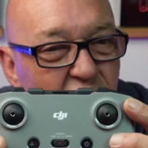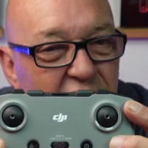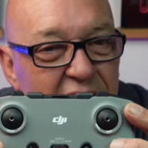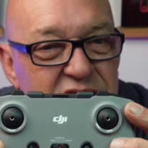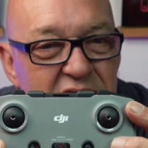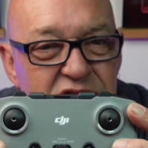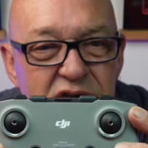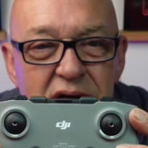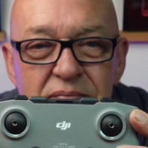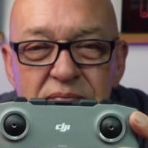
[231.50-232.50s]
lock,
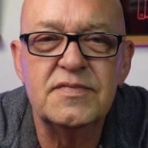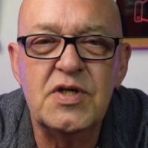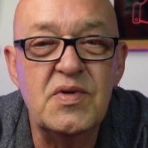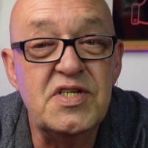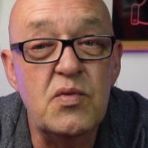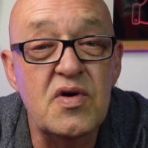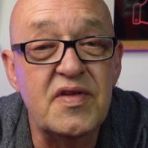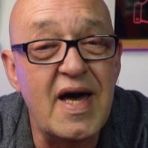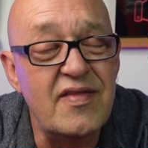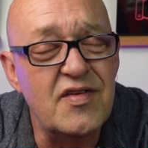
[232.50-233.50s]
etc. So is it
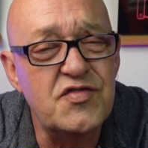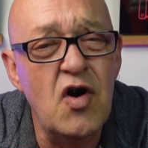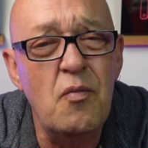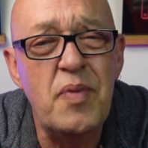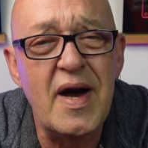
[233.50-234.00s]
worth getting the top